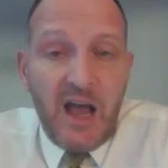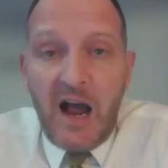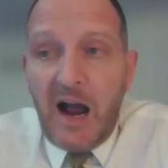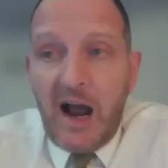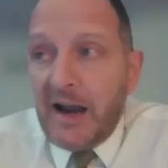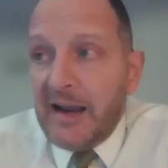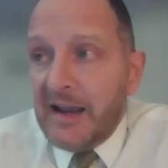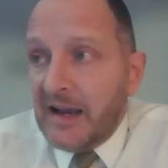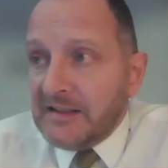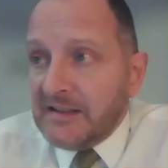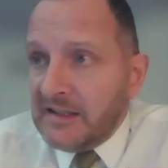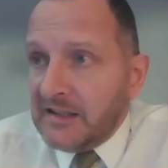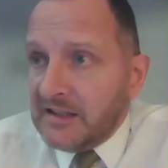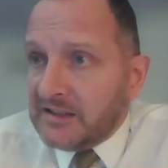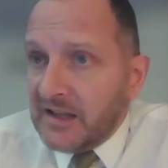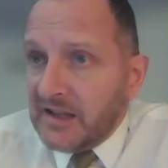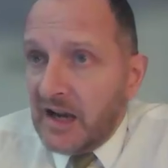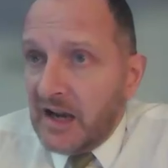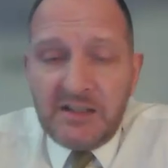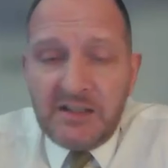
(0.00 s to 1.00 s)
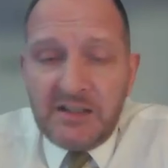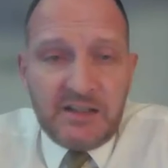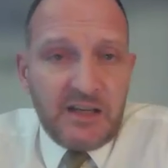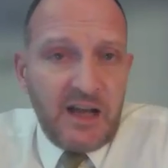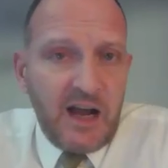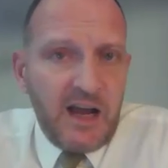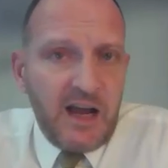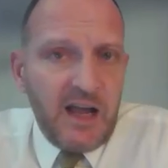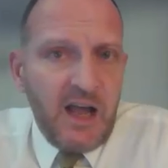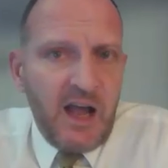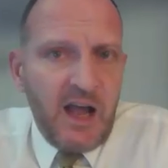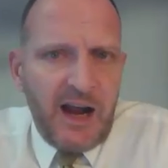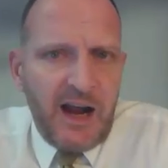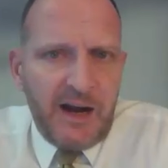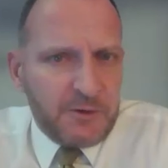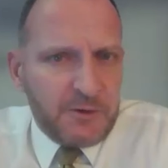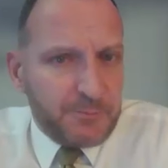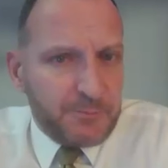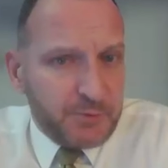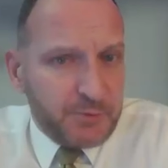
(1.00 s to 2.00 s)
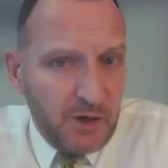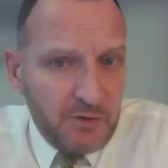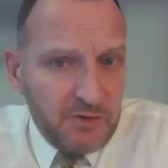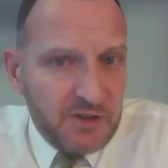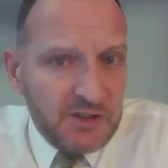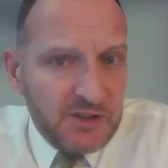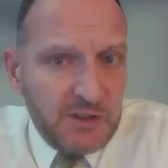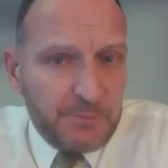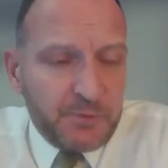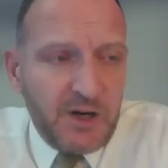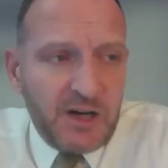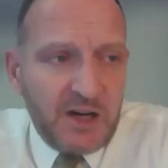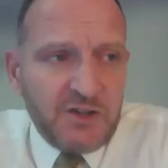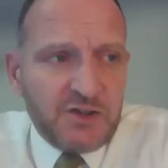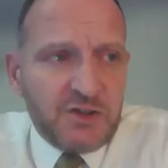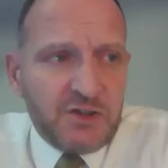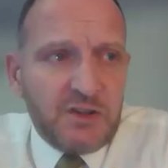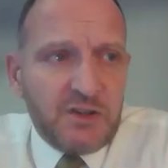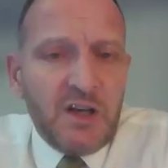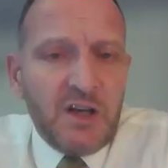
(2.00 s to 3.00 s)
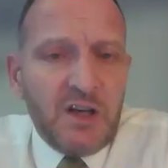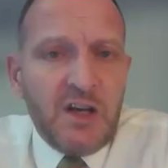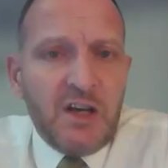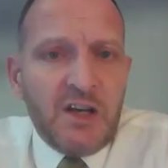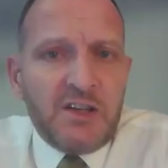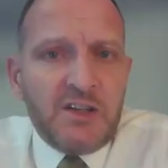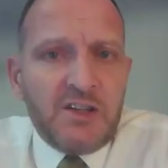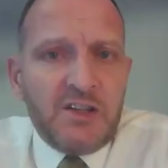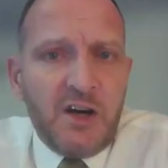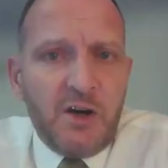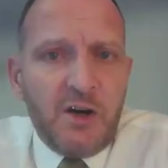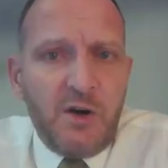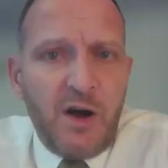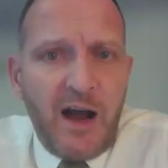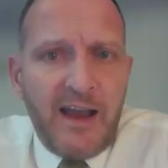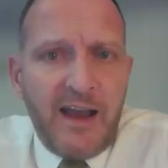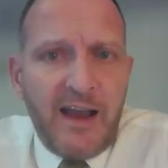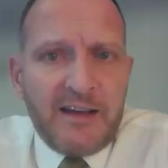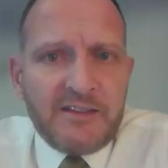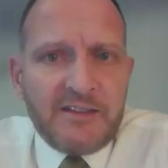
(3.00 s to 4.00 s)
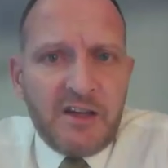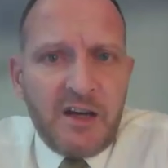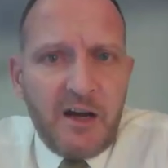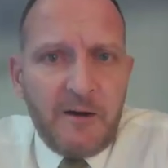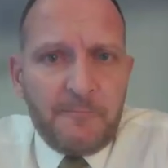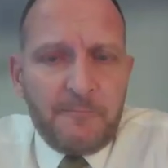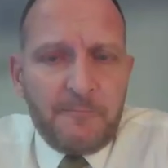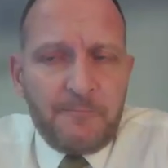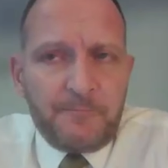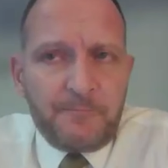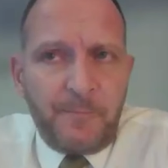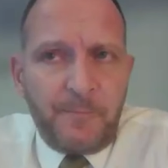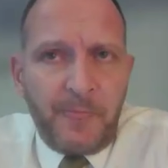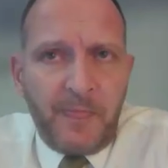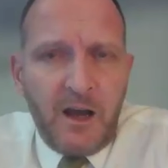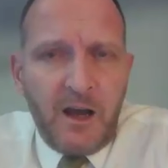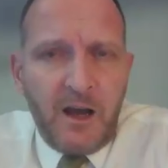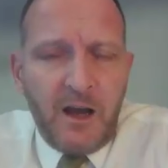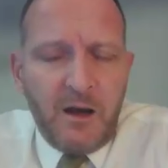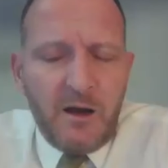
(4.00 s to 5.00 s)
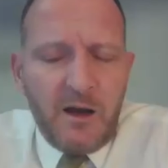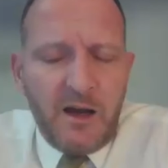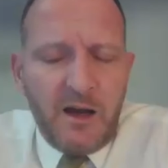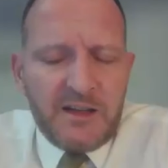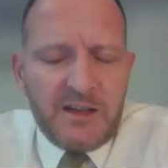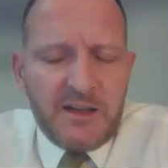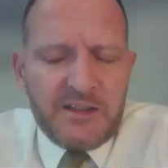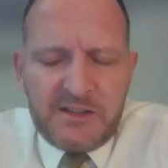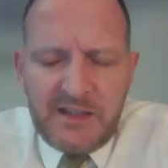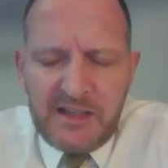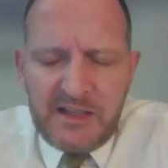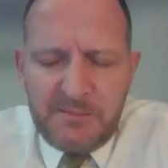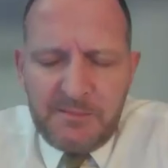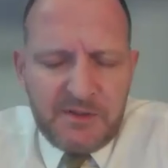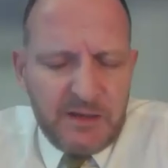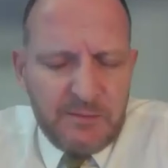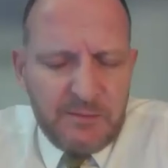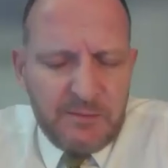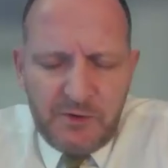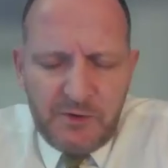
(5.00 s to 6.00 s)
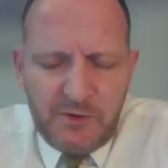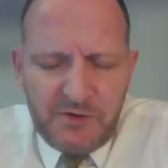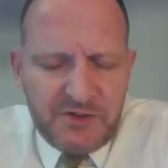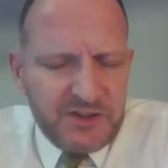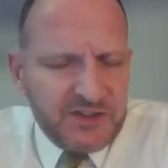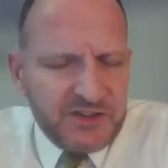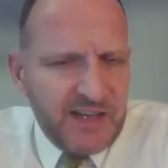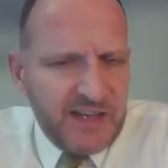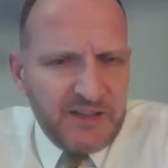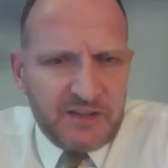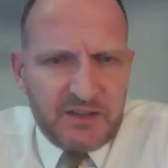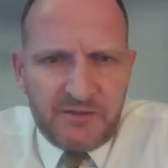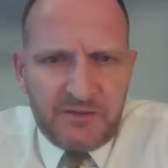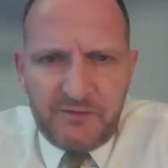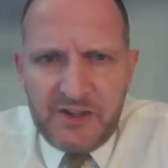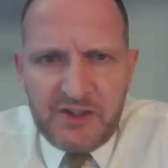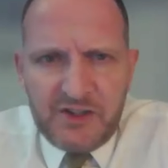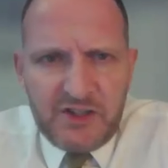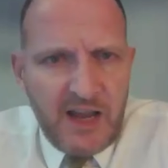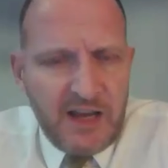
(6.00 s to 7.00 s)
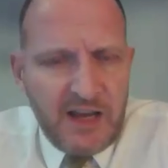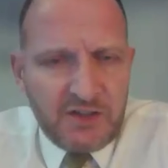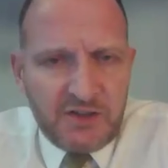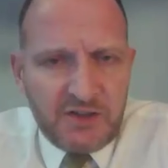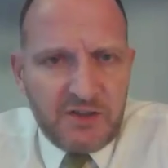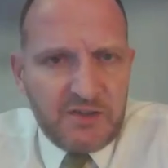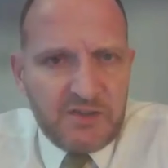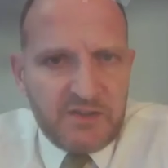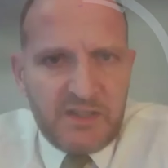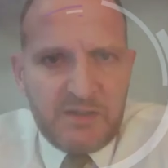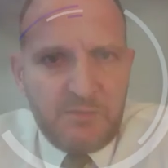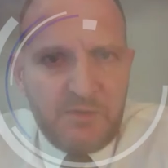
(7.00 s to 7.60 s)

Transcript: I had anxiety. Mm-hmm. I was prone to depression. You know, I had um, a, a deep, deep rooted sense of rejection deep